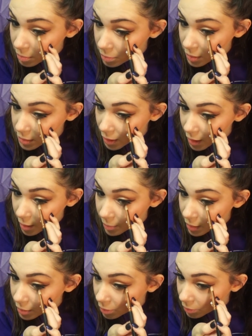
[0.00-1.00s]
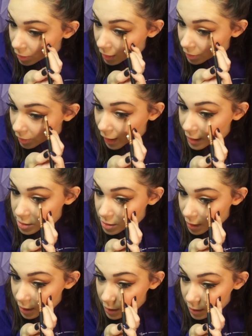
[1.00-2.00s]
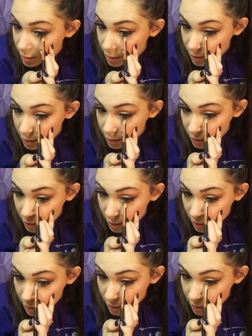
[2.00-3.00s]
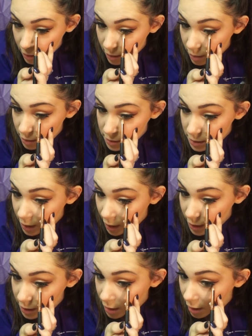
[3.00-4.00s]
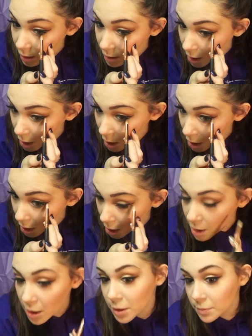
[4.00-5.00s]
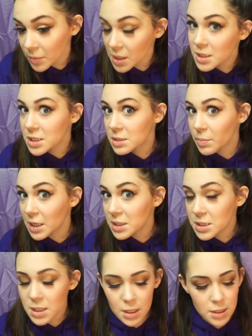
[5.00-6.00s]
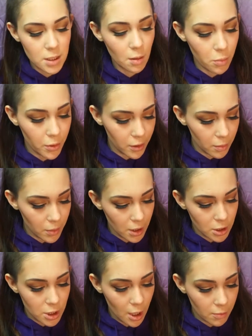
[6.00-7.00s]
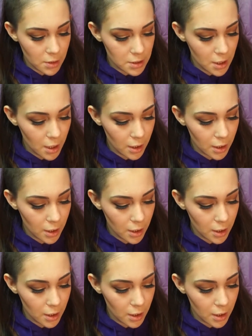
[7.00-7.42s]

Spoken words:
put that on my lower lash line to kind of spice things up a little bit, shall we say.